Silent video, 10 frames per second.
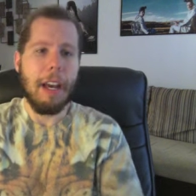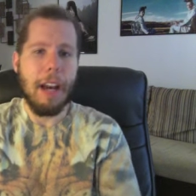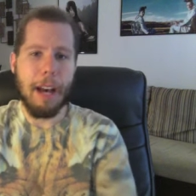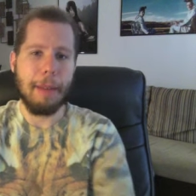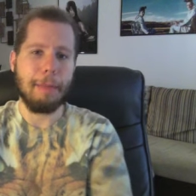
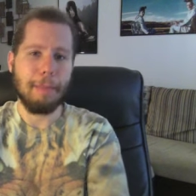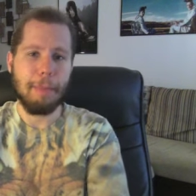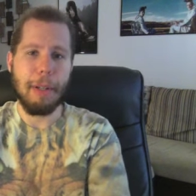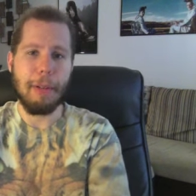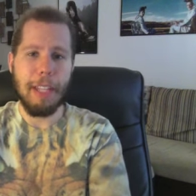Um,
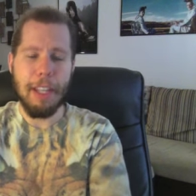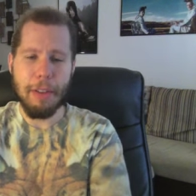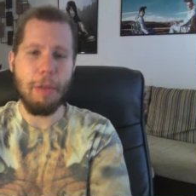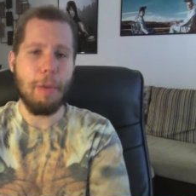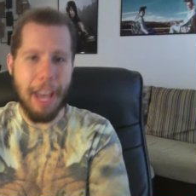but
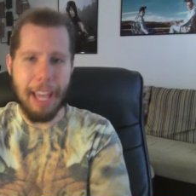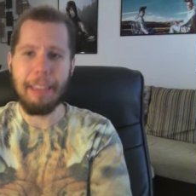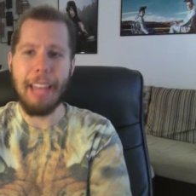either way,